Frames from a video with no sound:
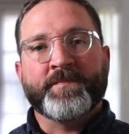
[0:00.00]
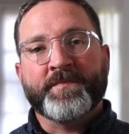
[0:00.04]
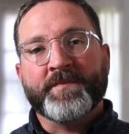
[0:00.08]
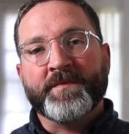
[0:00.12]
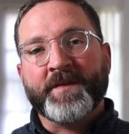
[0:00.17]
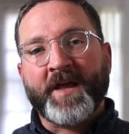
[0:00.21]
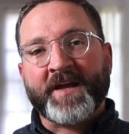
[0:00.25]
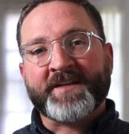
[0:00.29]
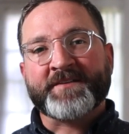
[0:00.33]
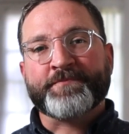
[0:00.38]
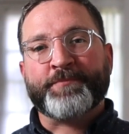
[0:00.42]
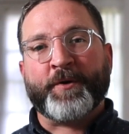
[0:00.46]

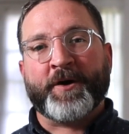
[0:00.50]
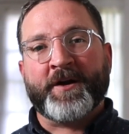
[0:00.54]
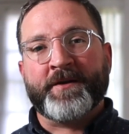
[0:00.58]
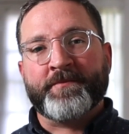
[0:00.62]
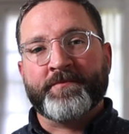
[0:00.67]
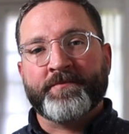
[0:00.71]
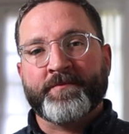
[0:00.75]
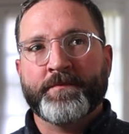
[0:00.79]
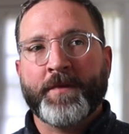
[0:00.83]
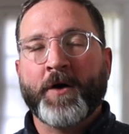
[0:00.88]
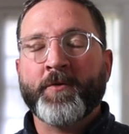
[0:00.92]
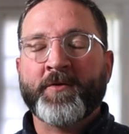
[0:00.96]
Next part,
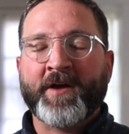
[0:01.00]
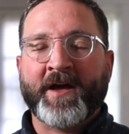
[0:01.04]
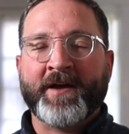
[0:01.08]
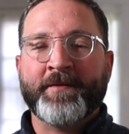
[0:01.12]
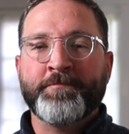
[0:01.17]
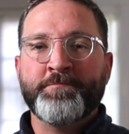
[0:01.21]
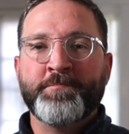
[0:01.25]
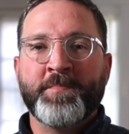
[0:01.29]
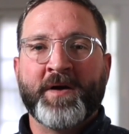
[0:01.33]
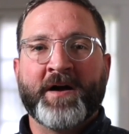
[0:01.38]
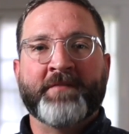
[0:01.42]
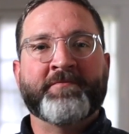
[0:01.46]

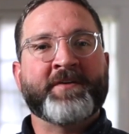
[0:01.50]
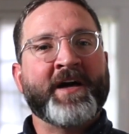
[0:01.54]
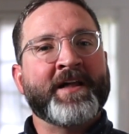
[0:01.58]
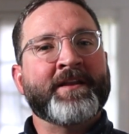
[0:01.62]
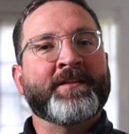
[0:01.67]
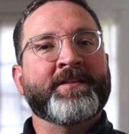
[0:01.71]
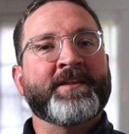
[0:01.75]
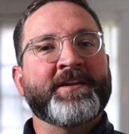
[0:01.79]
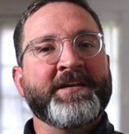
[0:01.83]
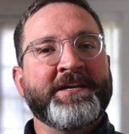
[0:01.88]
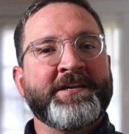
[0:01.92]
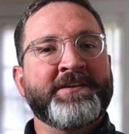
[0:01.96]
okay, I've got a
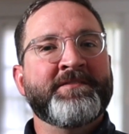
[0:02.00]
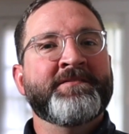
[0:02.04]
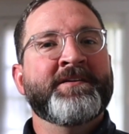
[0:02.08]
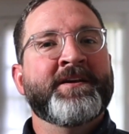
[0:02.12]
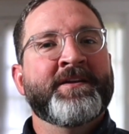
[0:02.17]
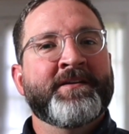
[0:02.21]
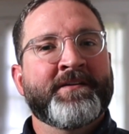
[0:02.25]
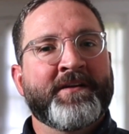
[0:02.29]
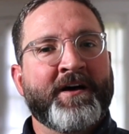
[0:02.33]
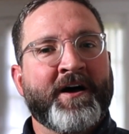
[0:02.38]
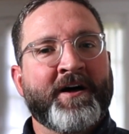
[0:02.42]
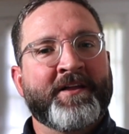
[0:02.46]
lead,
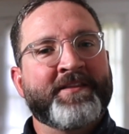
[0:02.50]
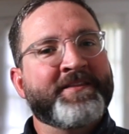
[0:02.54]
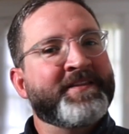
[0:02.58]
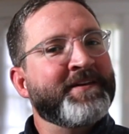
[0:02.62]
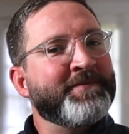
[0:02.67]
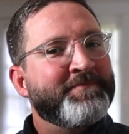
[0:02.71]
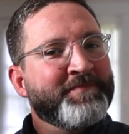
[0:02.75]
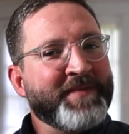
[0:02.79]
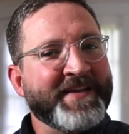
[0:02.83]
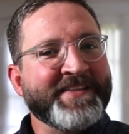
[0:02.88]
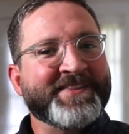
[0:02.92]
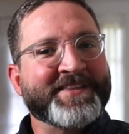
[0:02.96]
they
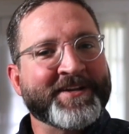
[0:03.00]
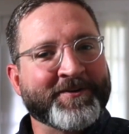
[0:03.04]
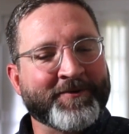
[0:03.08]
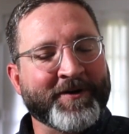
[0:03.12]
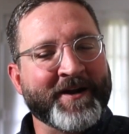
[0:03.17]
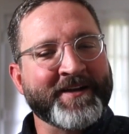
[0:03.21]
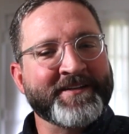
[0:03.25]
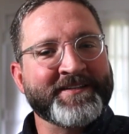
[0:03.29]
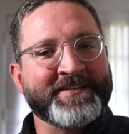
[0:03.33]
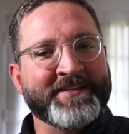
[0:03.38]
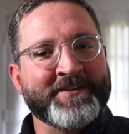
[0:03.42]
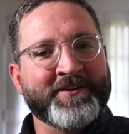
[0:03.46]
meet the
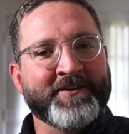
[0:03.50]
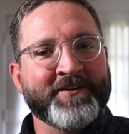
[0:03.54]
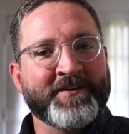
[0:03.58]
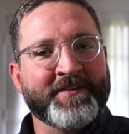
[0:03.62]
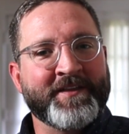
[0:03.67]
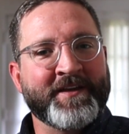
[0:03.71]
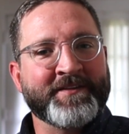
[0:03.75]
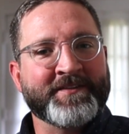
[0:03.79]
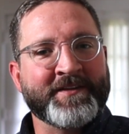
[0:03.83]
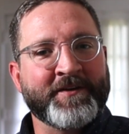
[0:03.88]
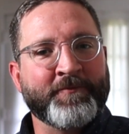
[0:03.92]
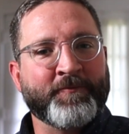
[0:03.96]
criteria
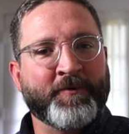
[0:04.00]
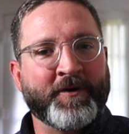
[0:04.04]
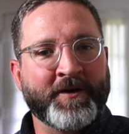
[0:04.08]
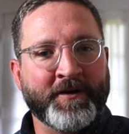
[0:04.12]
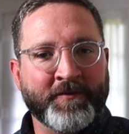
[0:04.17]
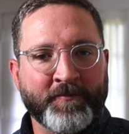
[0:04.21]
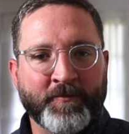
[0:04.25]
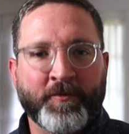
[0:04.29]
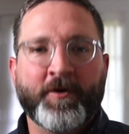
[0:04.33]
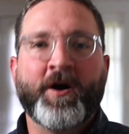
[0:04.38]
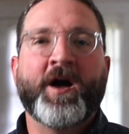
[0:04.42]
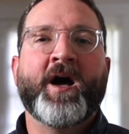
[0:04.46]
that they
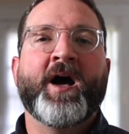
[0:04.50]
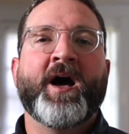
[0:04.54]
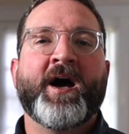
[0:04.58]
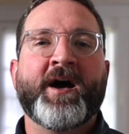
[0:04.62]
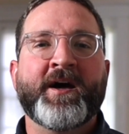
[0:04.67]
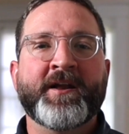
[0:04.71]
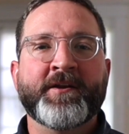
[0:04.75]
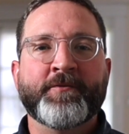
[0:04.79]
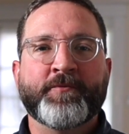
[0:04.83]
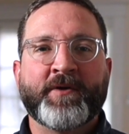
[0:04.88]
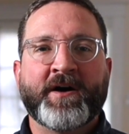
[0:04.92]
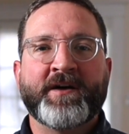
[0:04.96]
want. Well, how
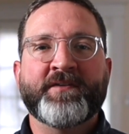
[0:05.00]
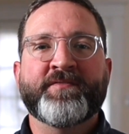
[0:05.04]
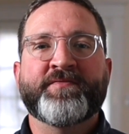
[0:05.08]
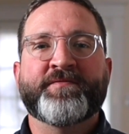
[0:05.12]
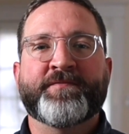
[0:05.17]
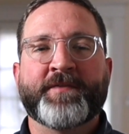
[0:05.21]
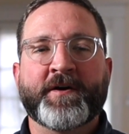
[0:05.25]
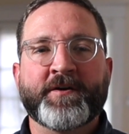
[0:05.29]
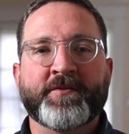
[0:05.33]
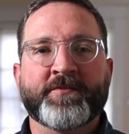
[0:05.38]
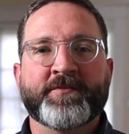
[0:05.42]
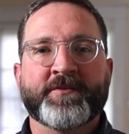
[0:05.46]
do I
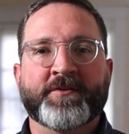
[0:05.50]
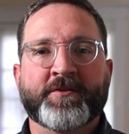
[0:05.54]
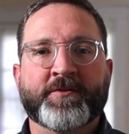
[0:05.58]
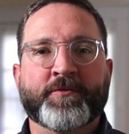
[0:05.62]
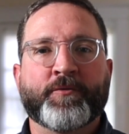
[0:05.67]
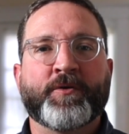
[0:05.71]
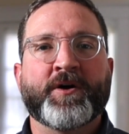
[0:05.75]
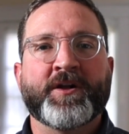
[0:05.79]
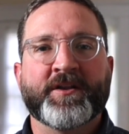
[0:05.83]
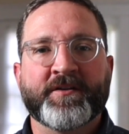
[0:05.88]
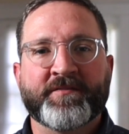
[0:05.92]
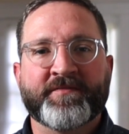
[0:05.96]
further
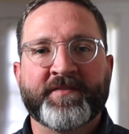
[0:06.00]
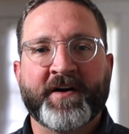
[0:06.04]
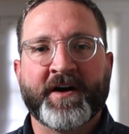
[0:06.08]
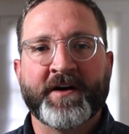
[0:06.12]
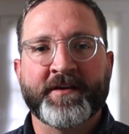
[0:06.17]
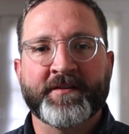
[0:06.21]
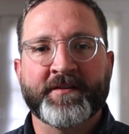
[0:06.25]
qualify